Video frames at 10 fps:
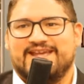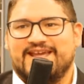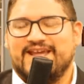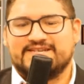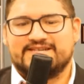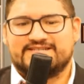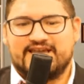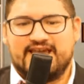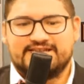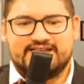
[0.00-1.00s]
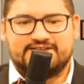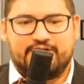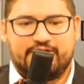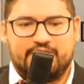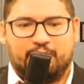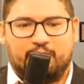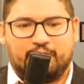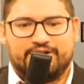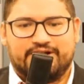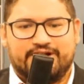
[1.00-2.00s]
he just states that it's very
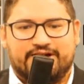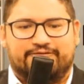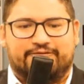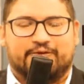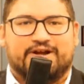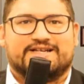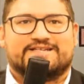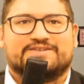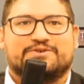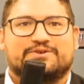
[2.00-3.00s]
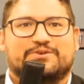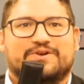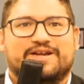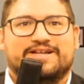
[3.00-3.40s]
important for us to